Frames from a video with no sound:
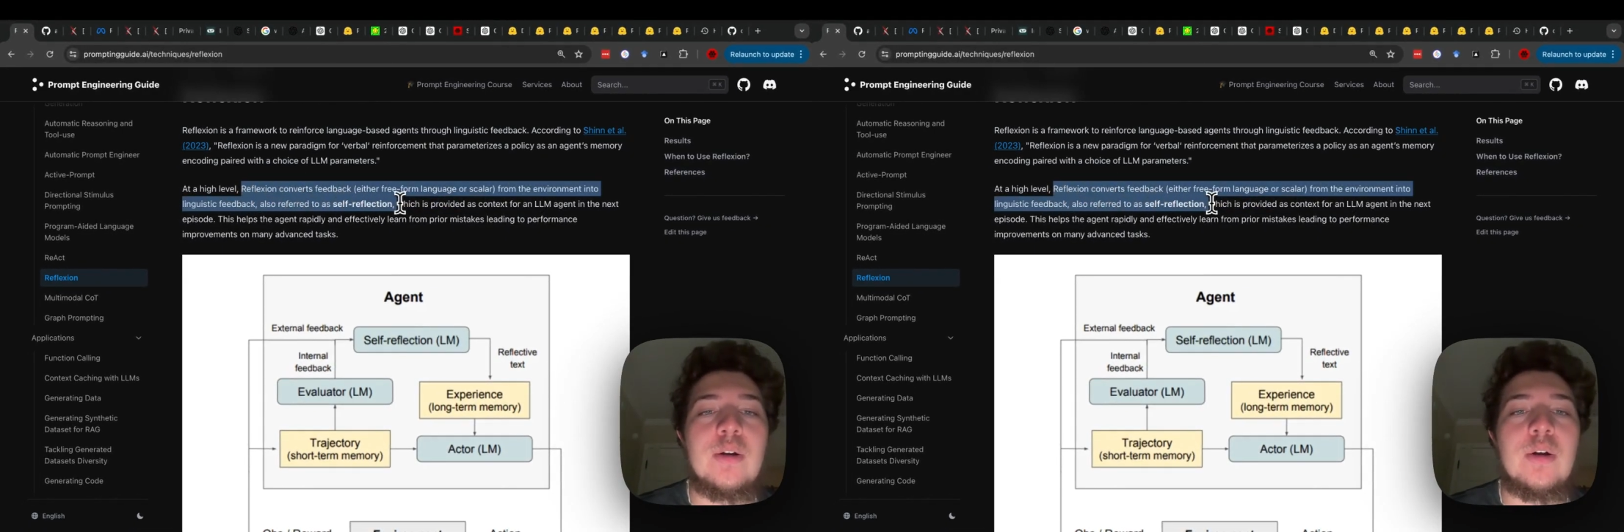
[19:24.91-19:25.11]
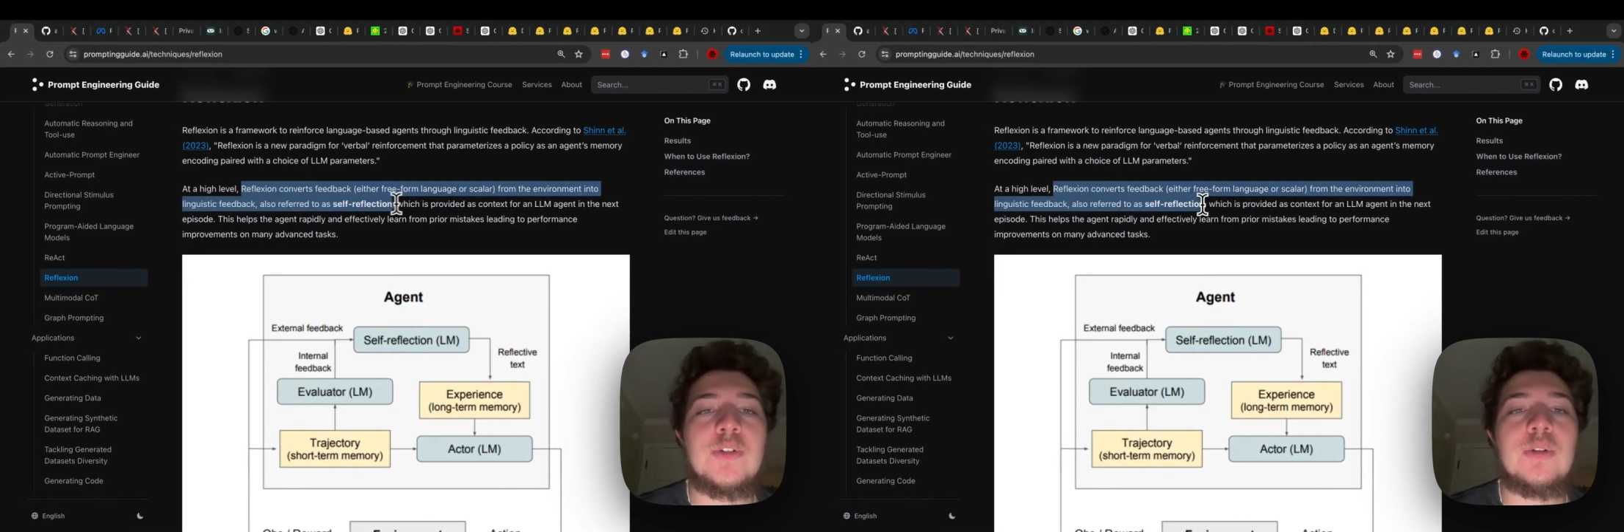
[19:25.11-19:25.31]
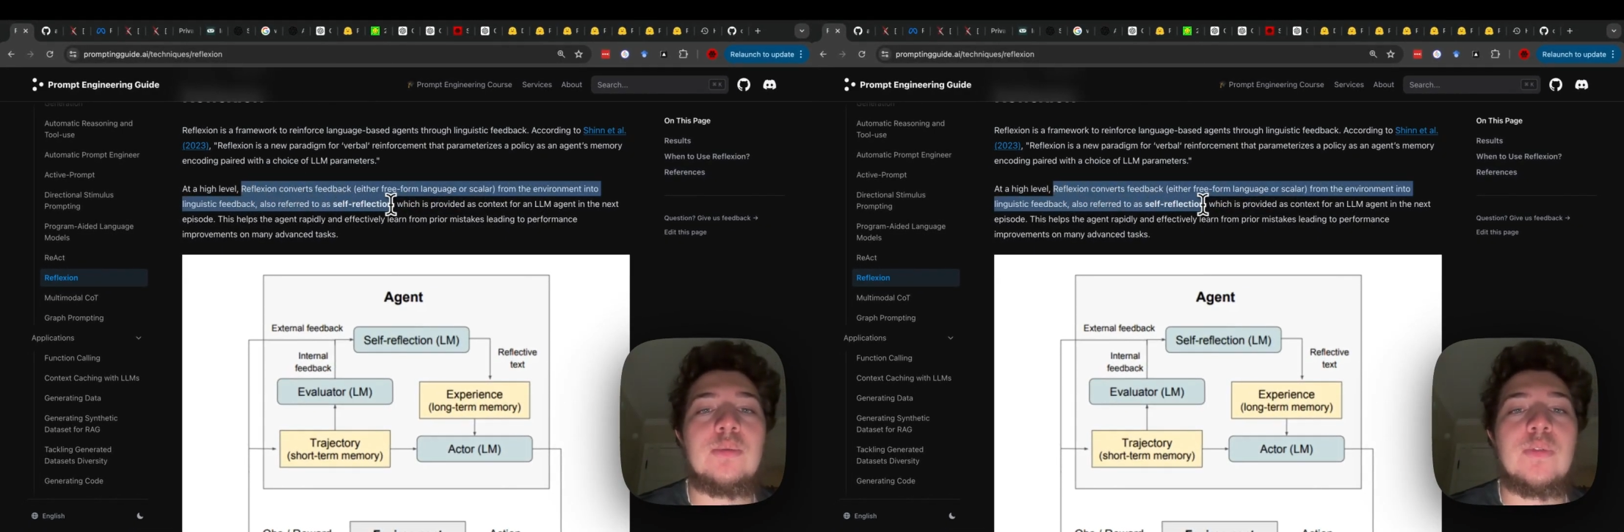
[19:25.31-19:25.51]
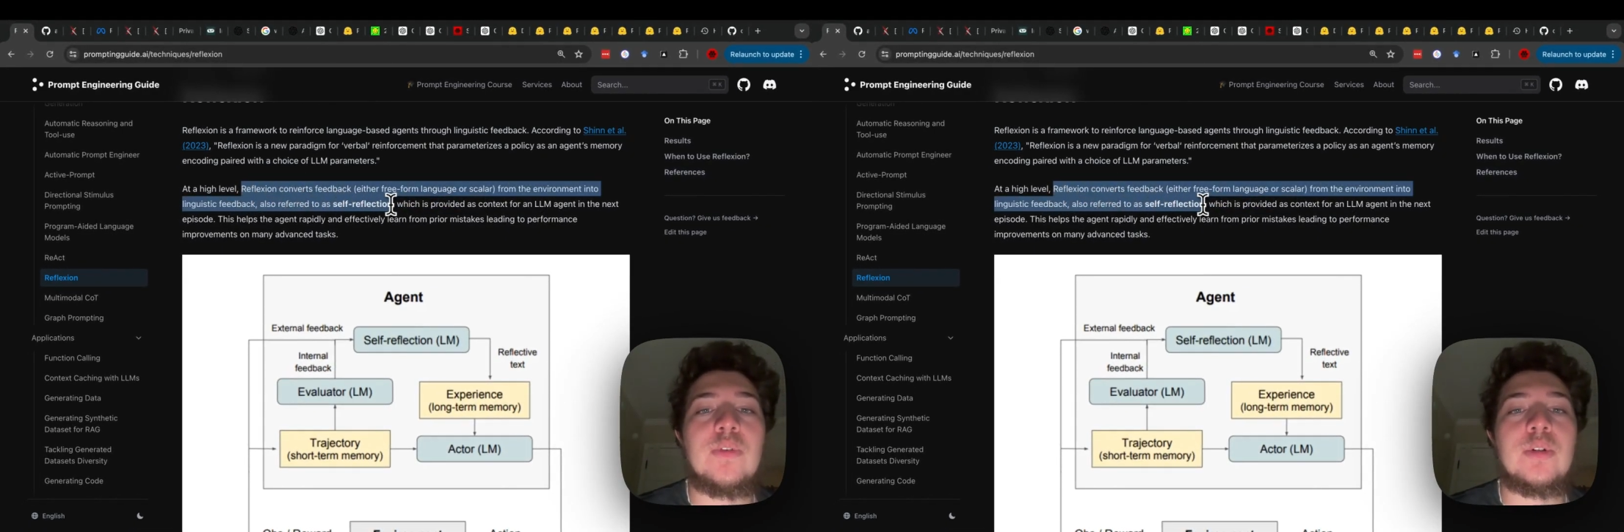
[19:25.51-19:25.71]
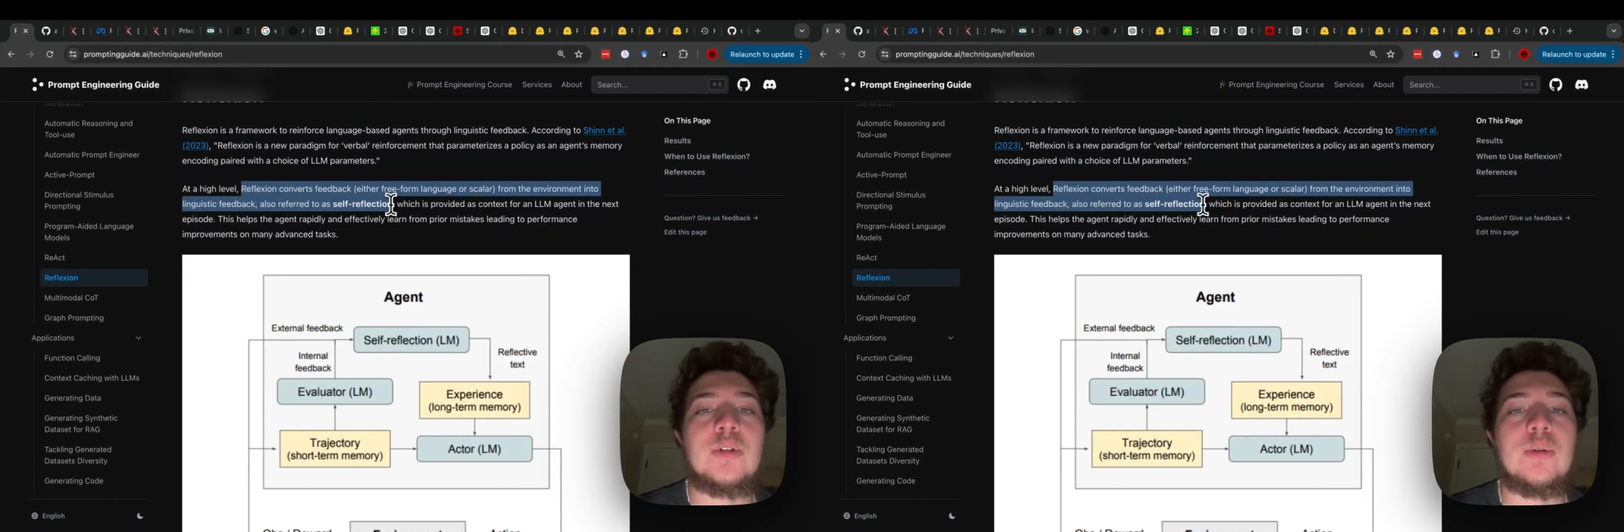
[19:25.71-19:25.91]
also
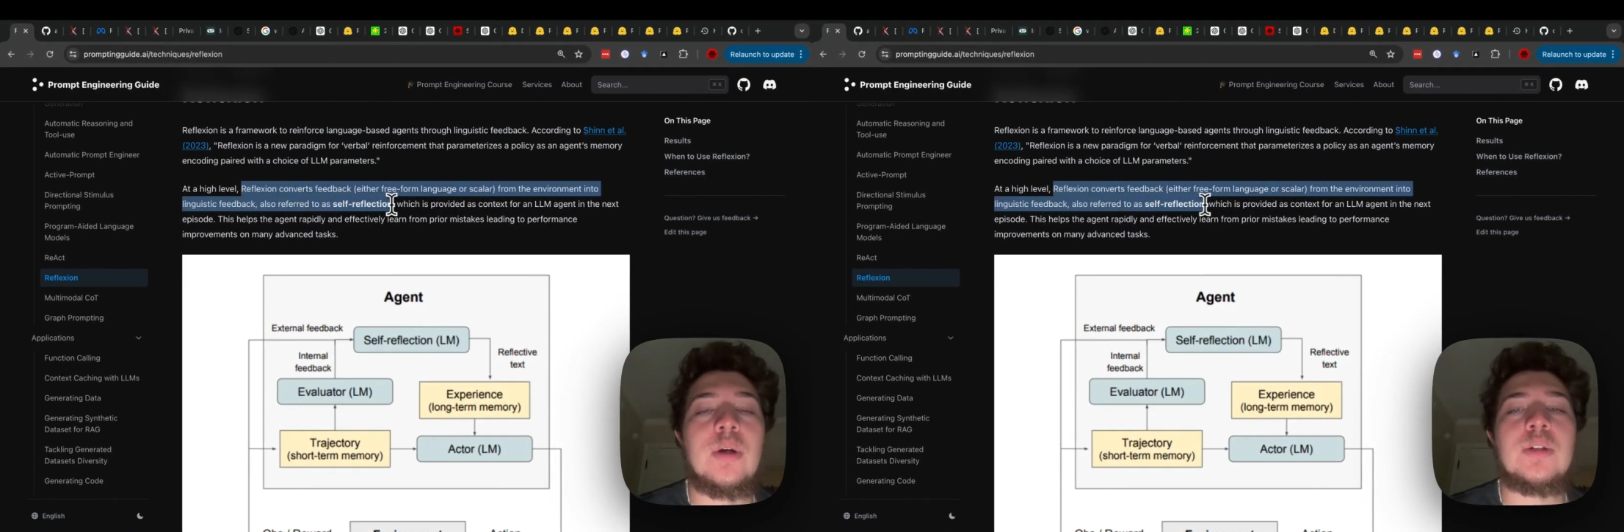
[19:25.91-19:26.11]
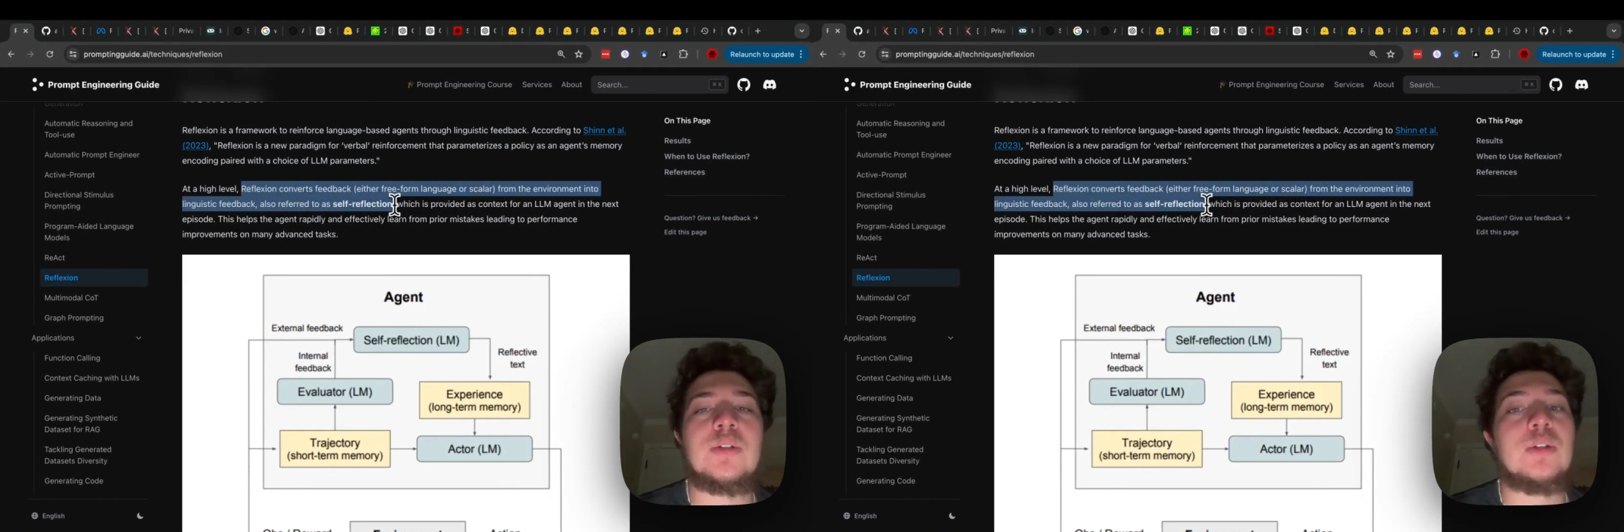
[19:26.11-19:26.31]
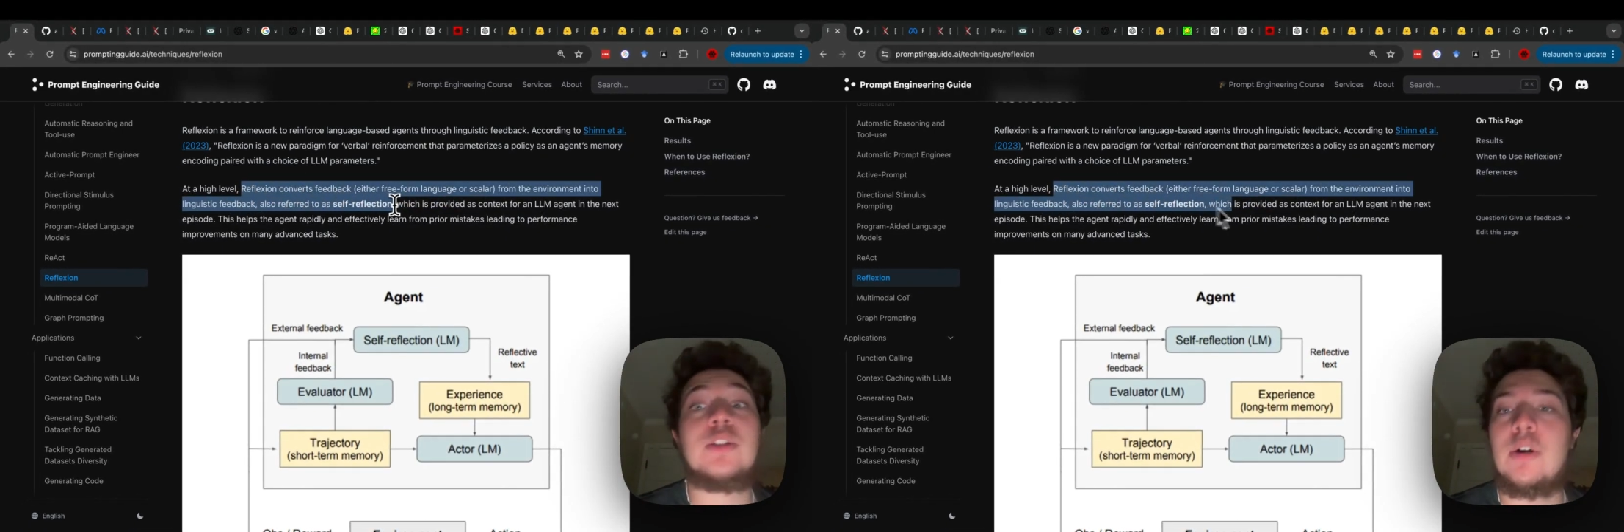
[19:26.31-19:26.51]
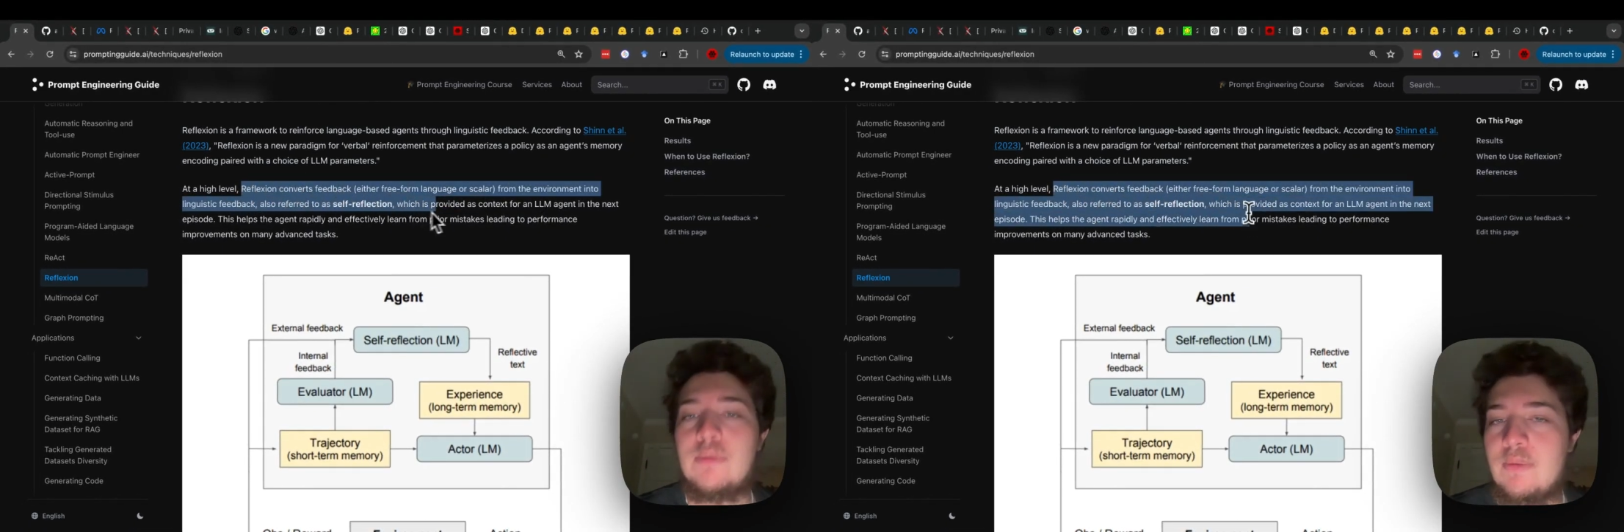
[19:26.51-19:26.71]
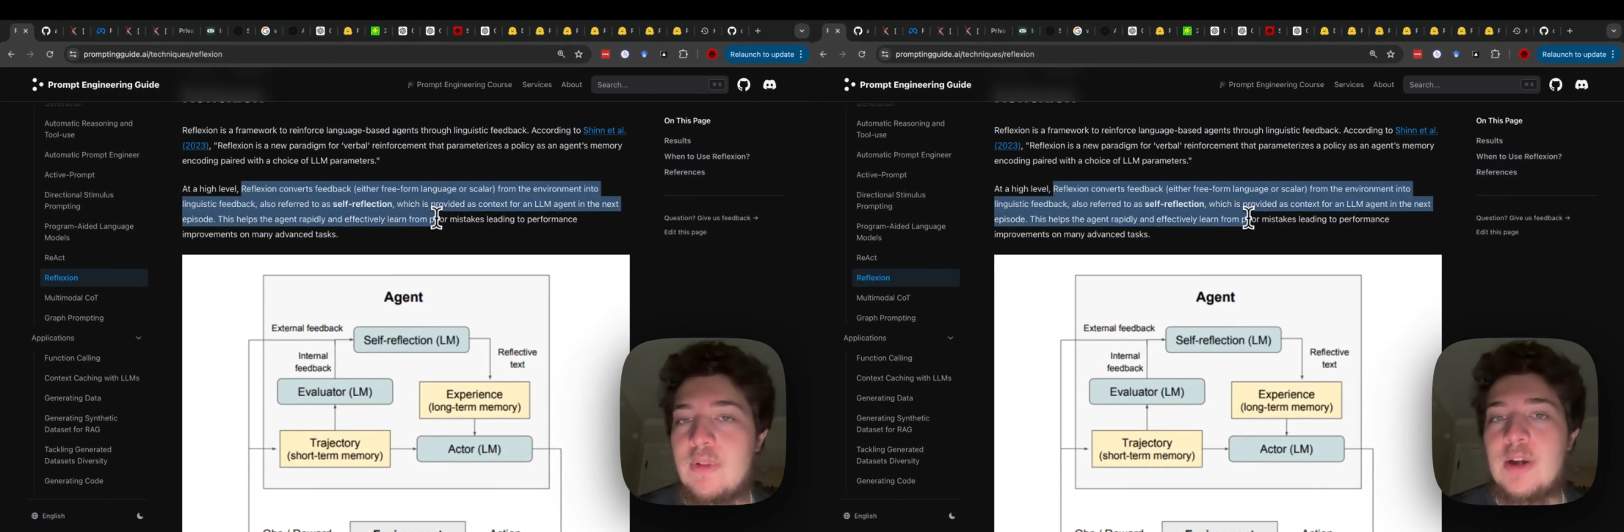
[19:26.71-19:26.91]
referred to as
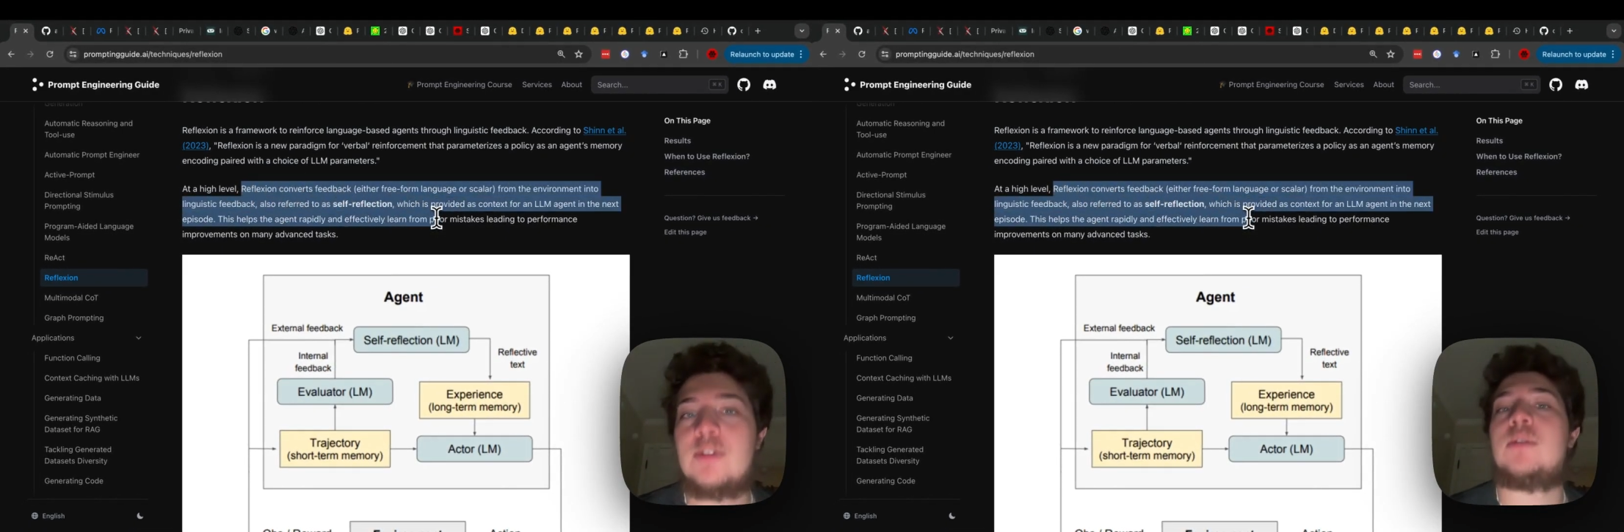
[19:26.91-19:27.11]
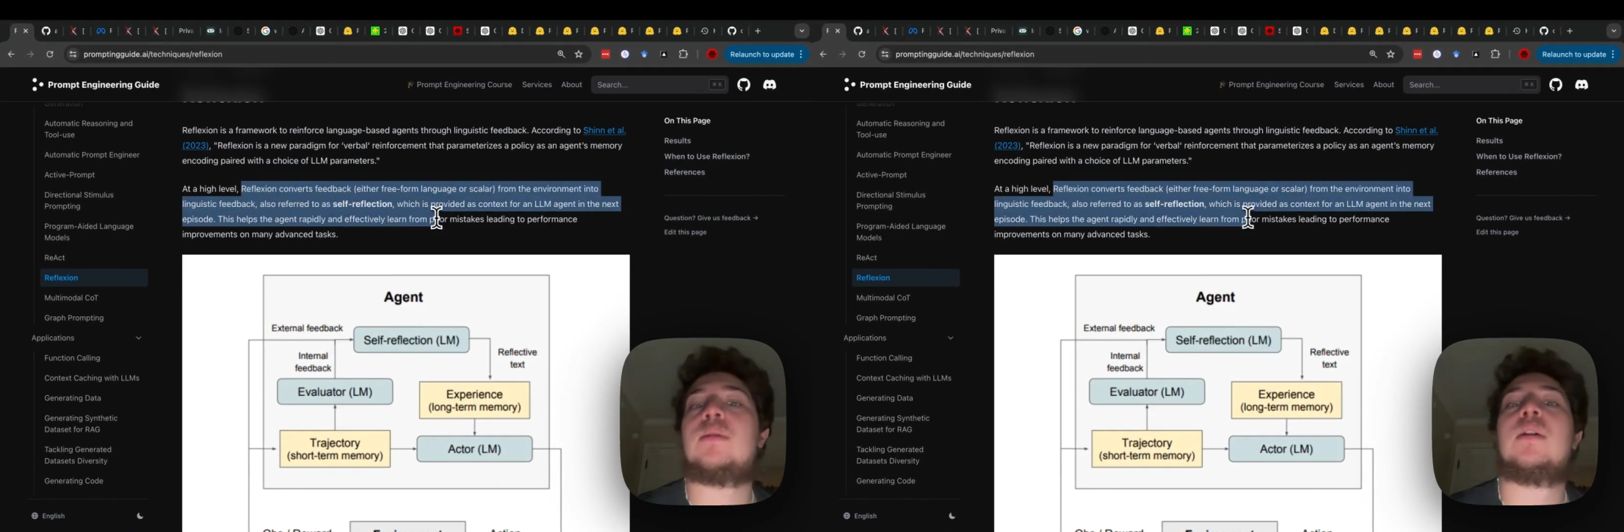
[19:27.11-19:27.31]
self-reflection,